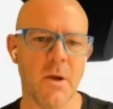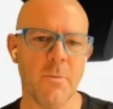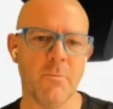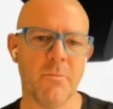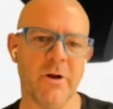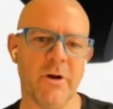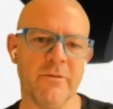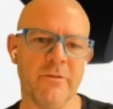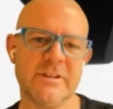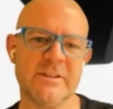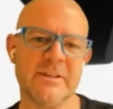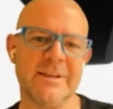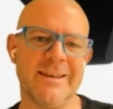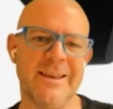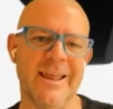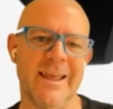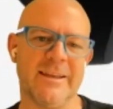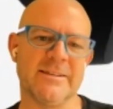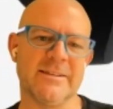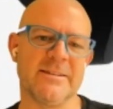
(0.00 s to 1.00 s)
But obviously
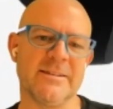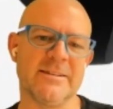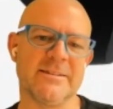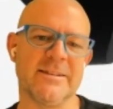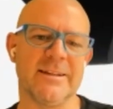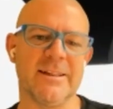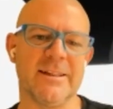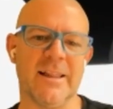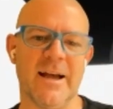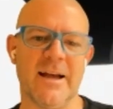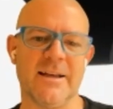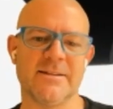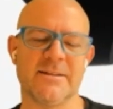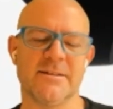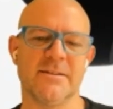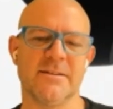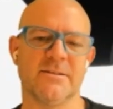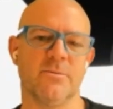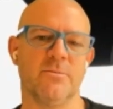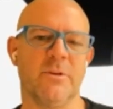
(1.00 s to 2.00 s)
next is the
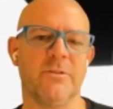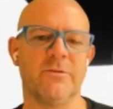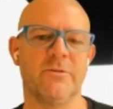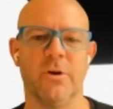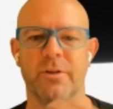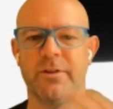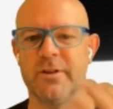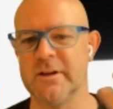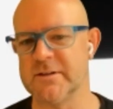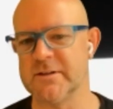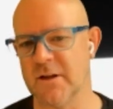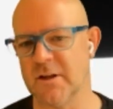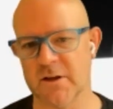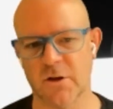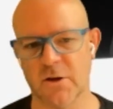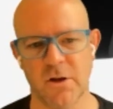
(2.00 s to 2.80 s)
glasses, and we've got things like